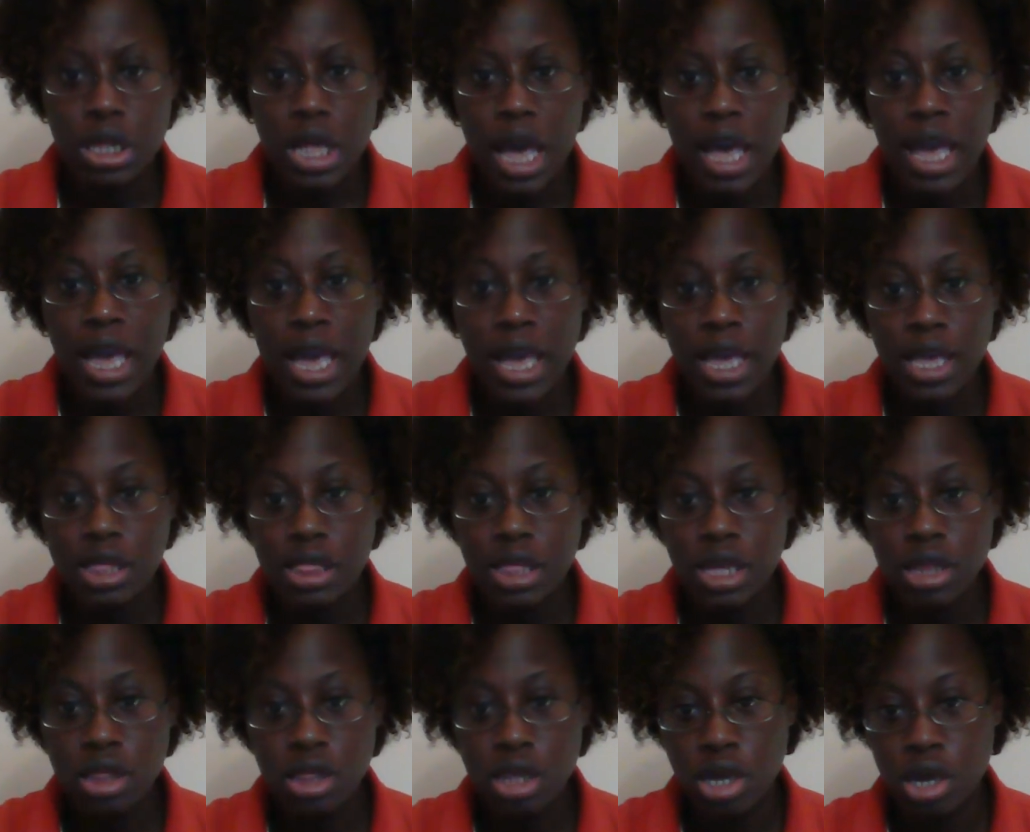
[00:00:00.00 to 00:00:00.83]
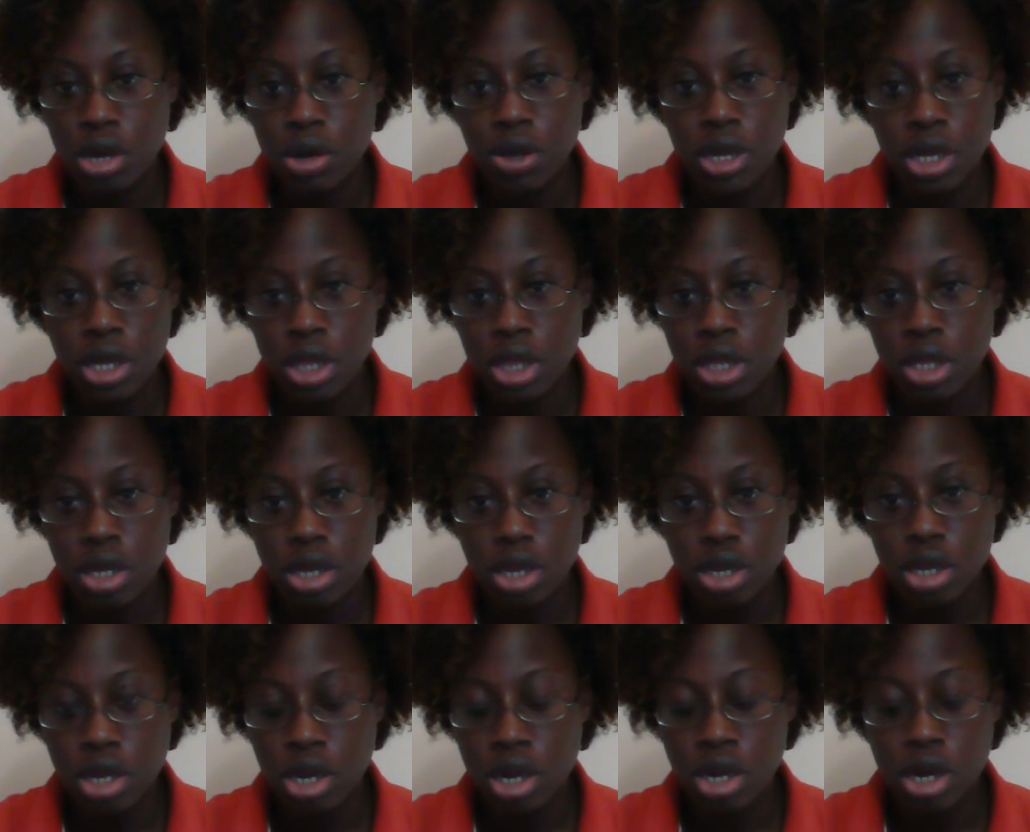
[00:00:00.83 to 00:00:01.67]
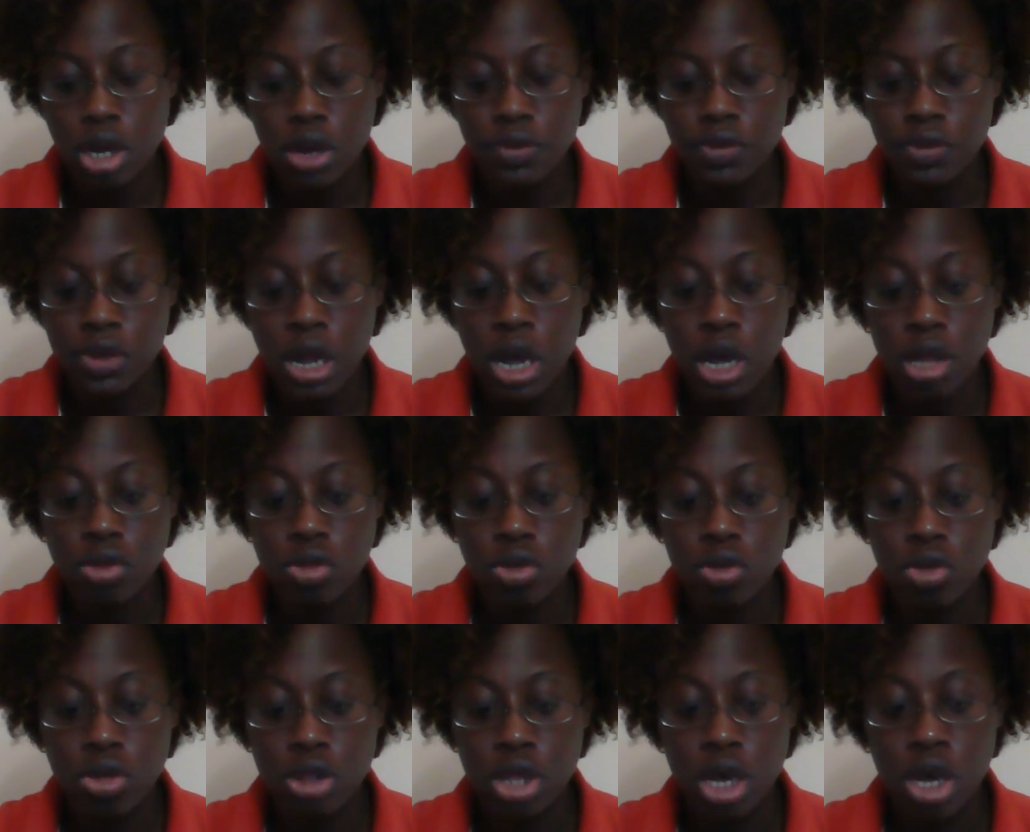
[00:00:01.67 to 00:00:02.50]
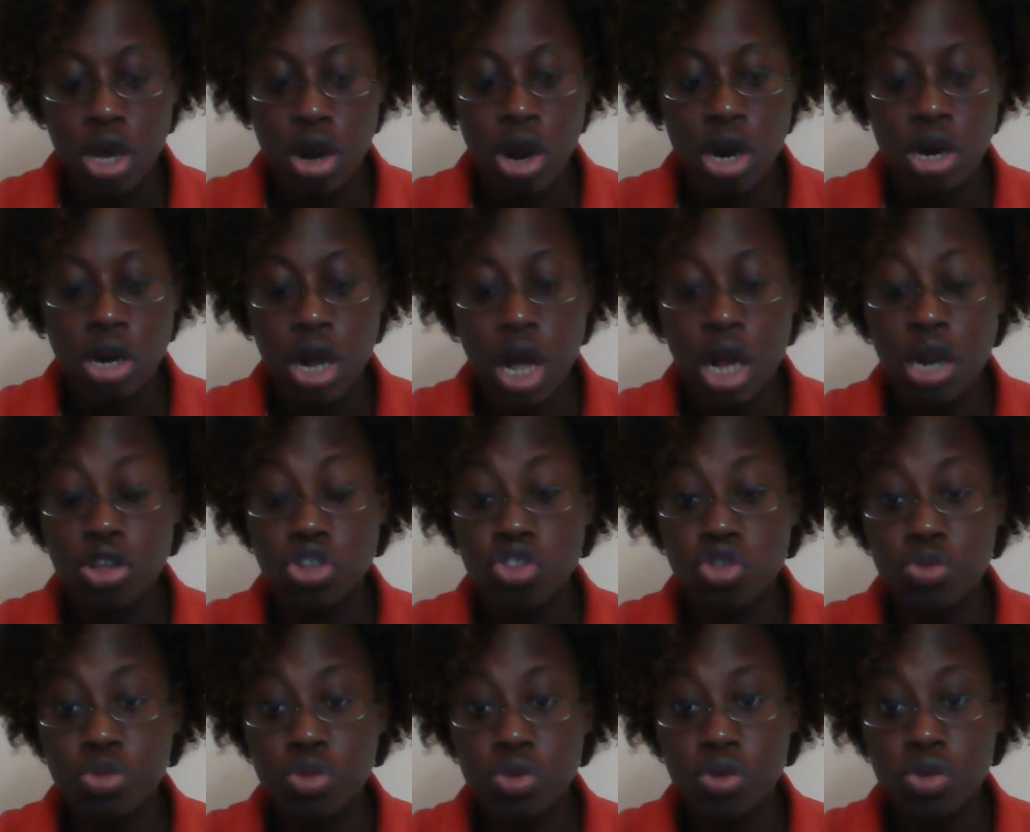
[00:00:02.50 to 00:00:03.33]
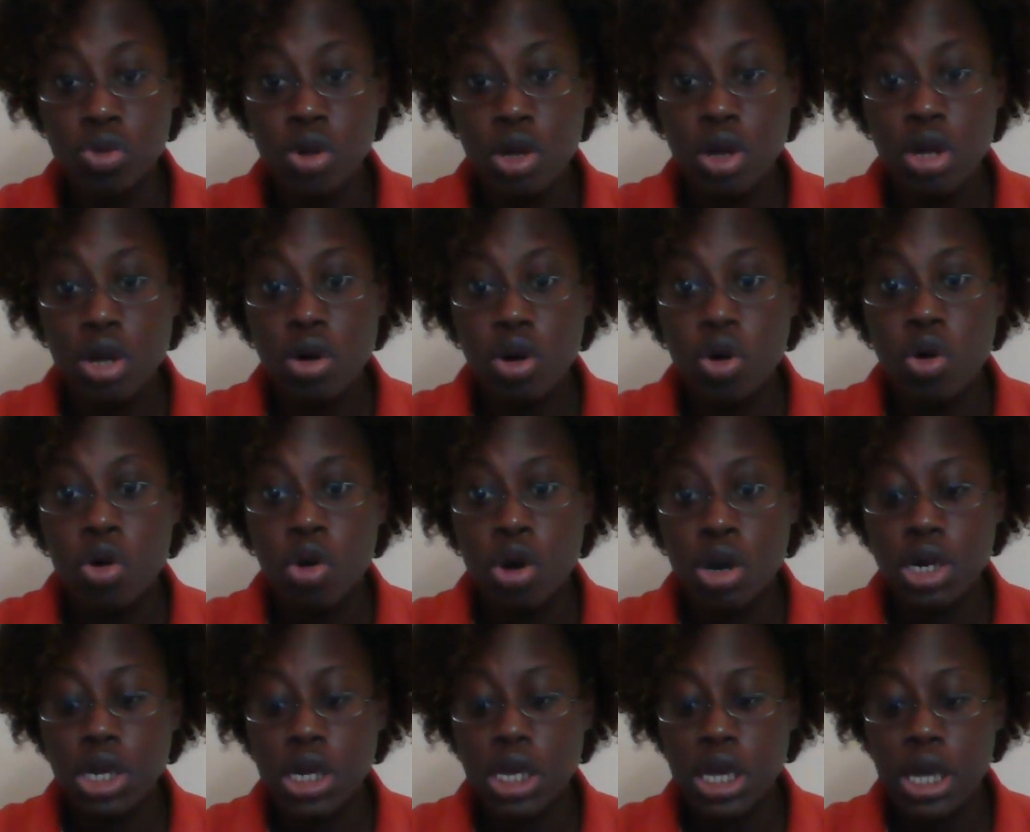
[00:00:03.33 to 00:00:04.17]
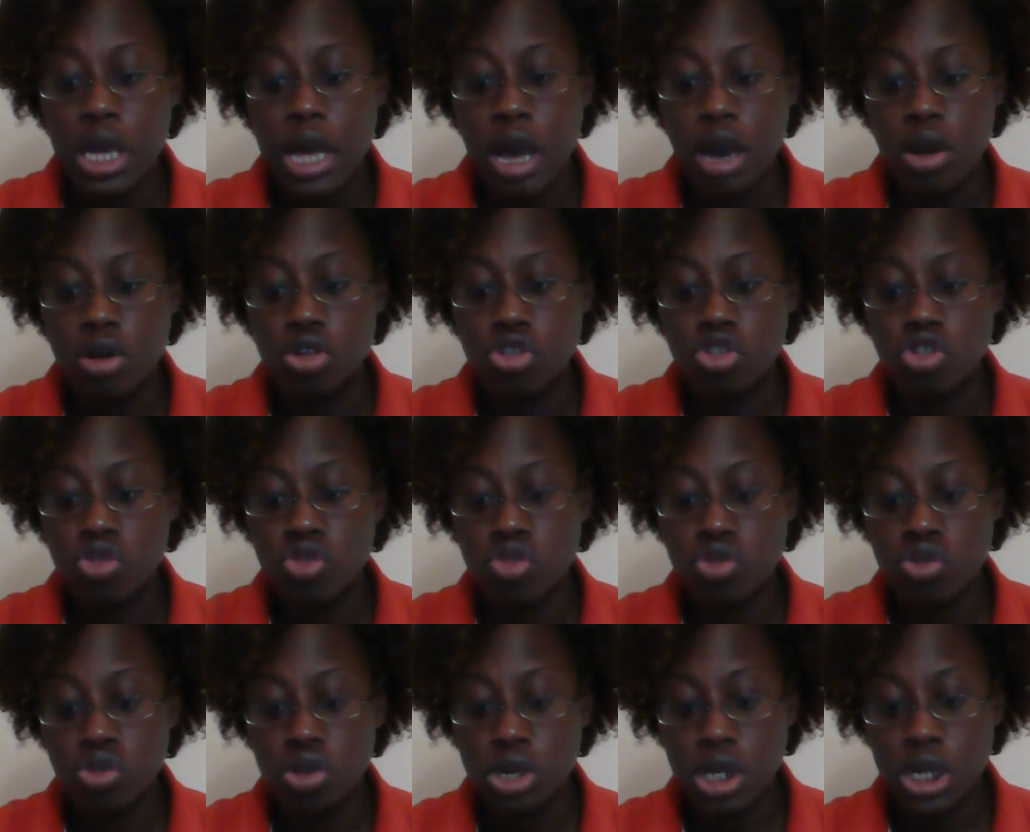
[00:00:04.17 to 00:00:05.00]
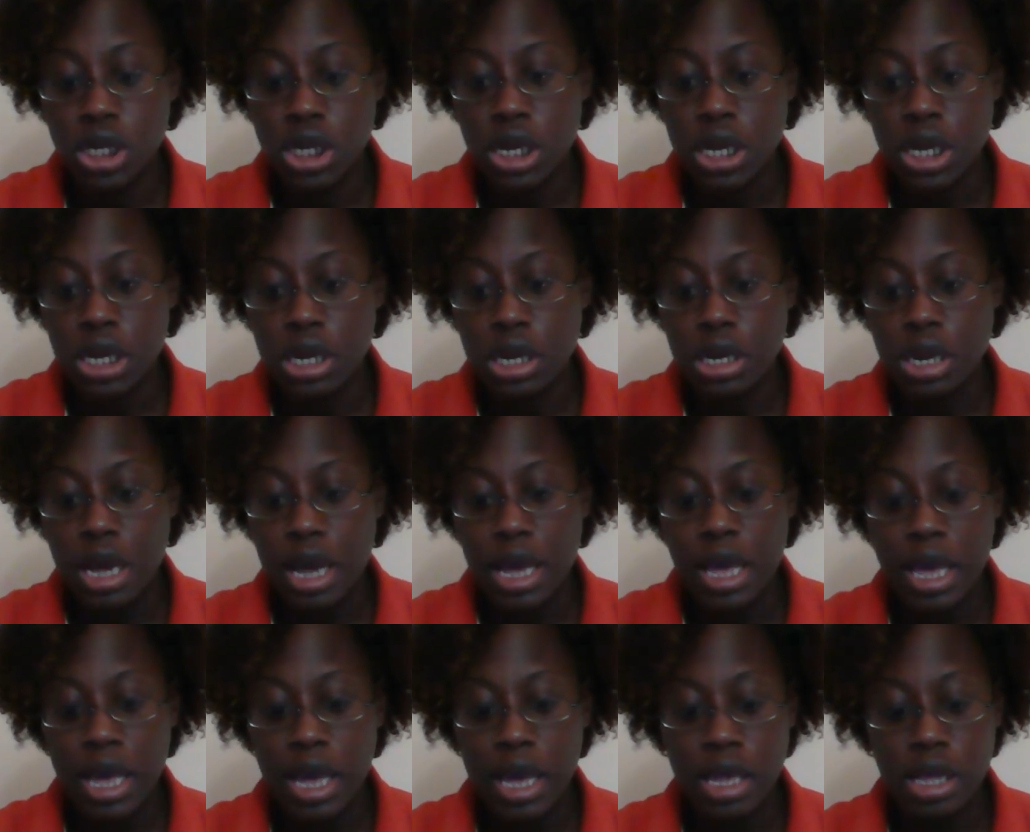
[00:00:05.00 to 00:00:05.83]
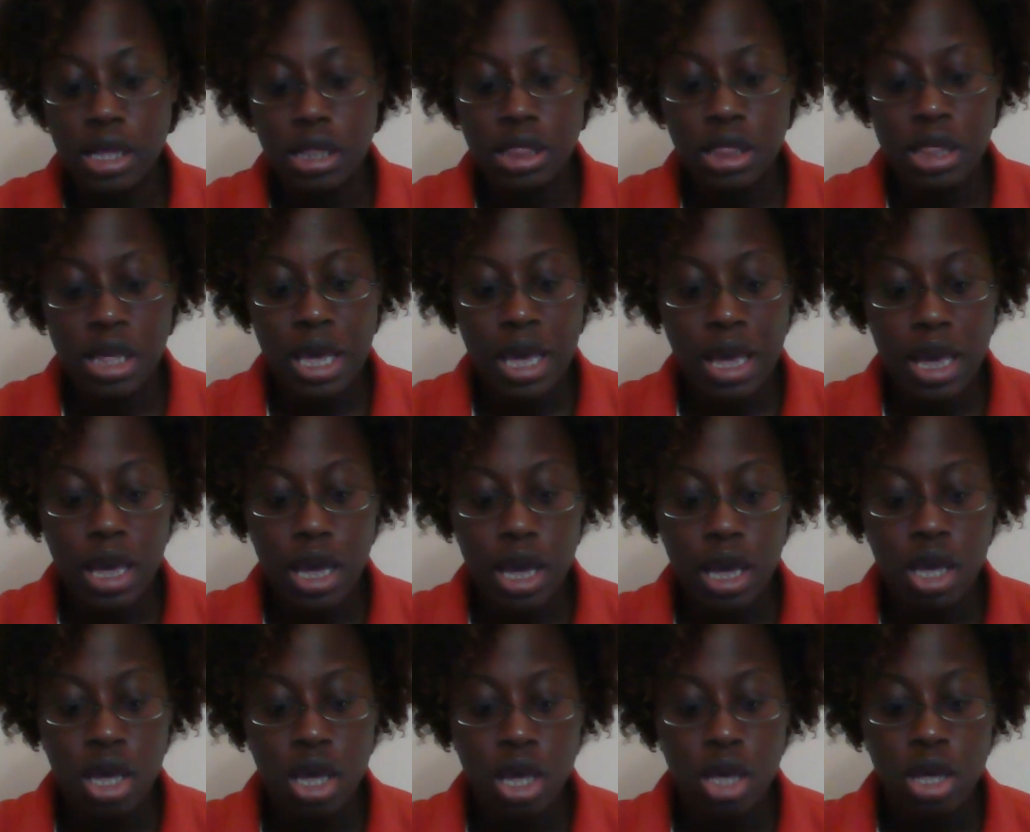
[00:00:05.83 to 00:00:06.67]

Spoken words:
I hate that there isn't enough doctors that are knowledgeable on it and how to treat it. And I hate that,